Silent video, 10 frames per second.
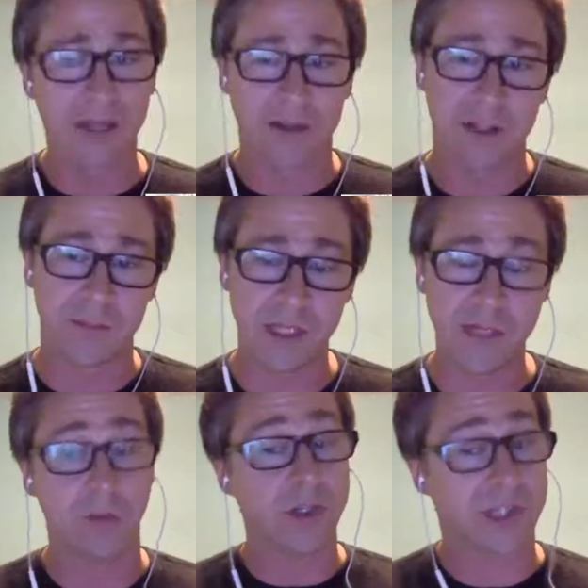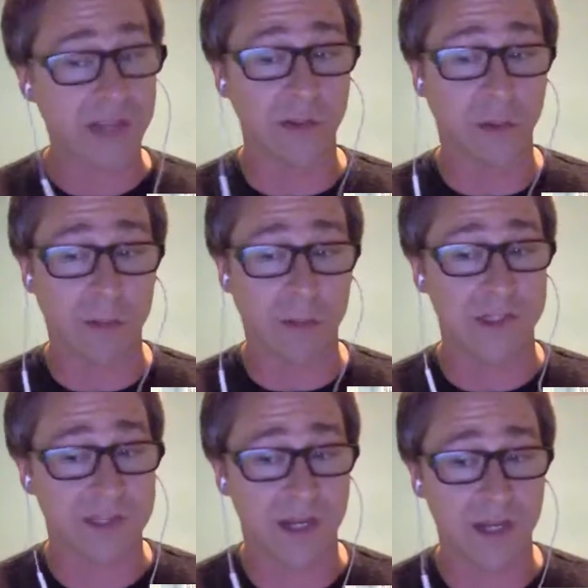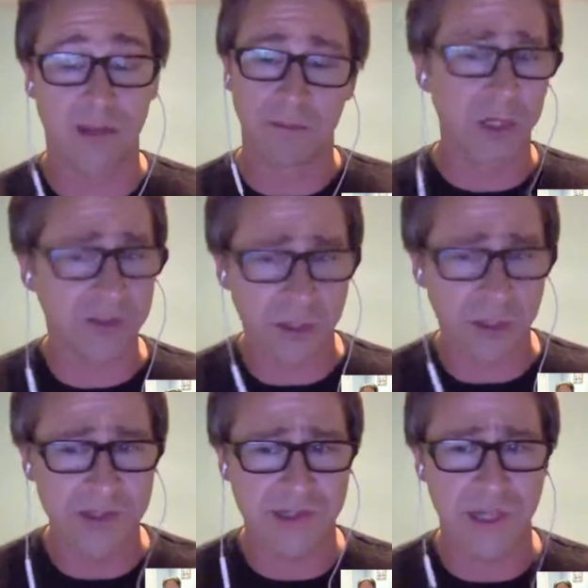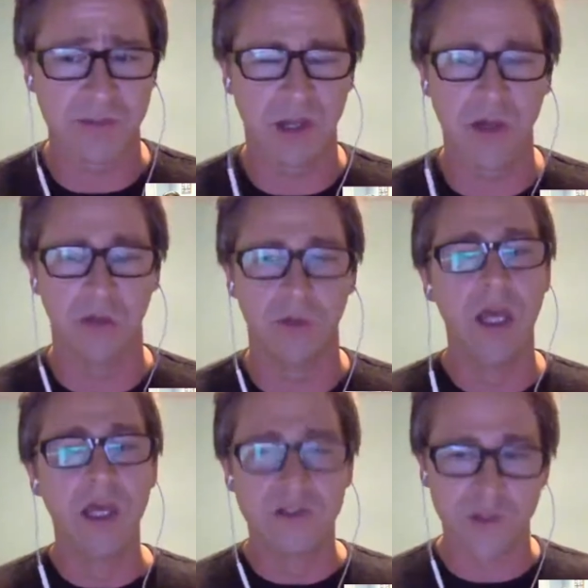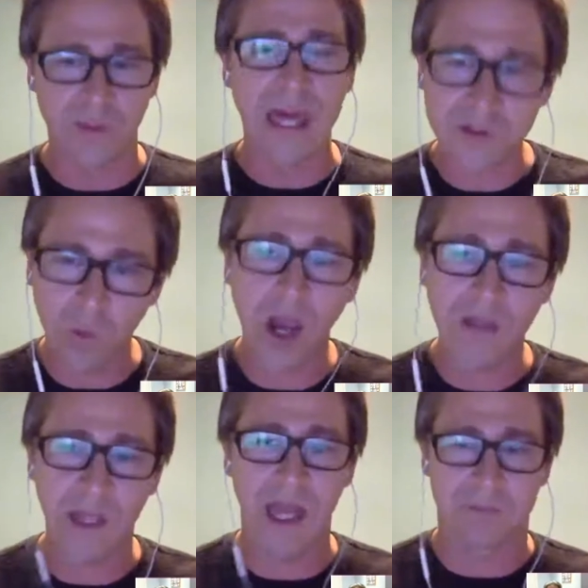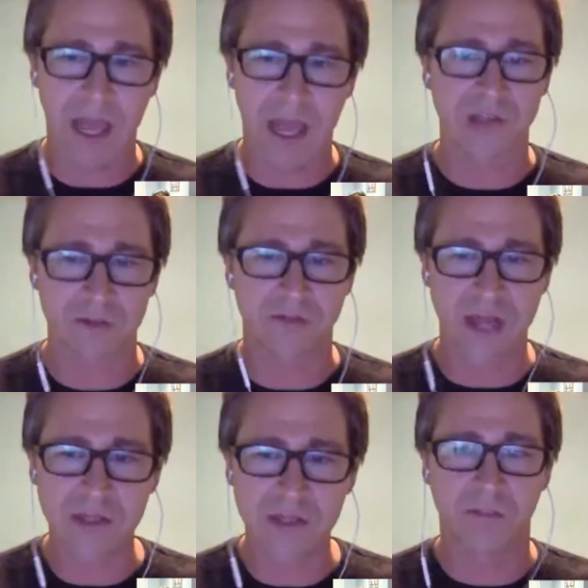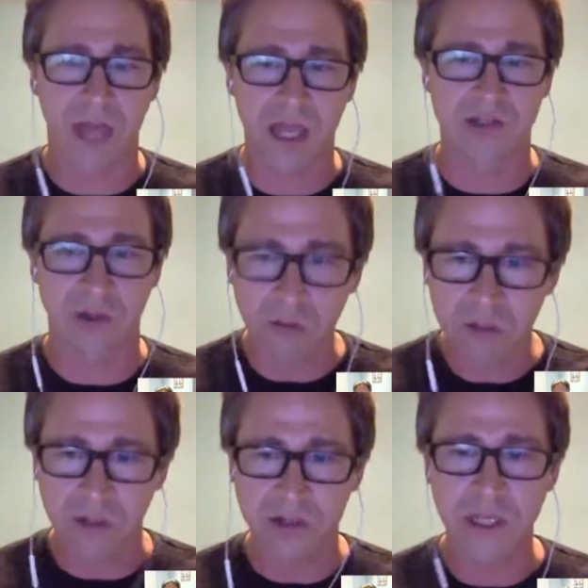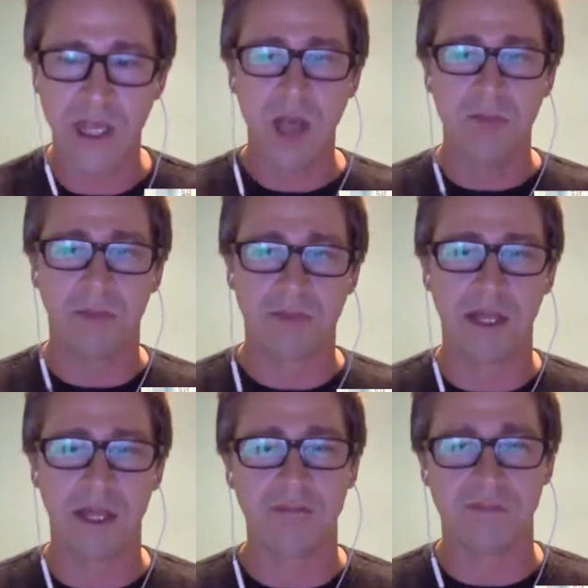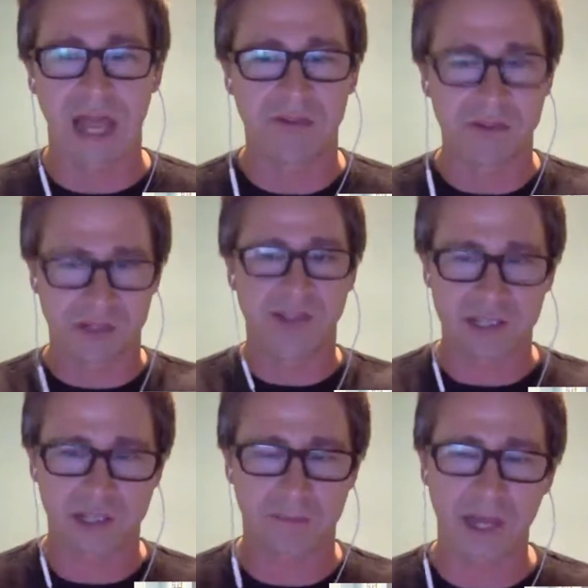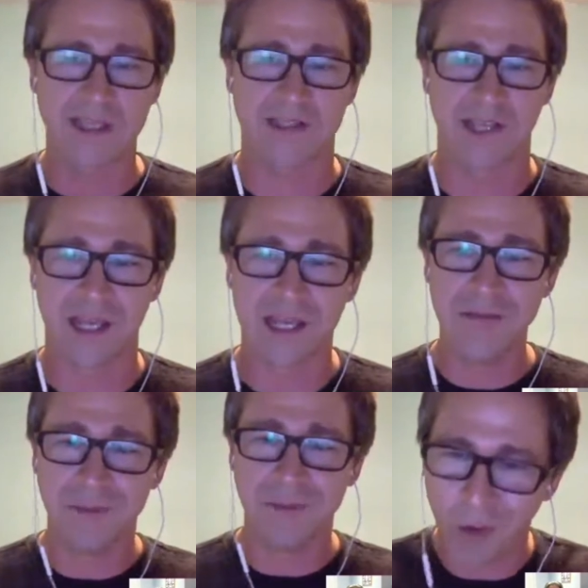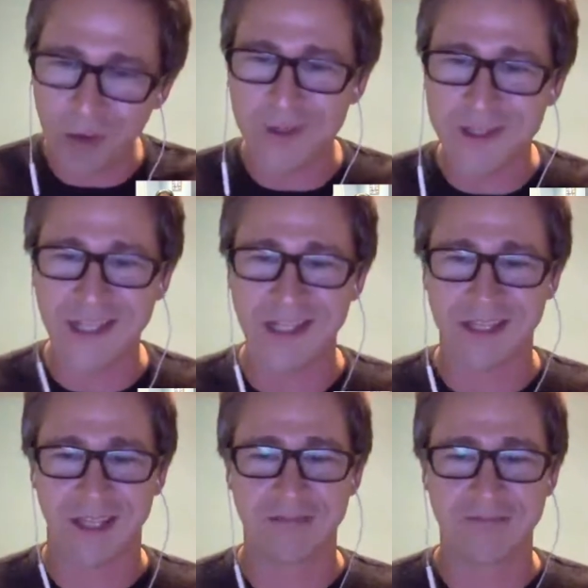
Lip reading: that they believe in, which Tesla represents a ton of that. Look at their mission statement alone. So that is why they have passionate fans and passionate owners. But then I have to just take a step back and say, but what are we selling then?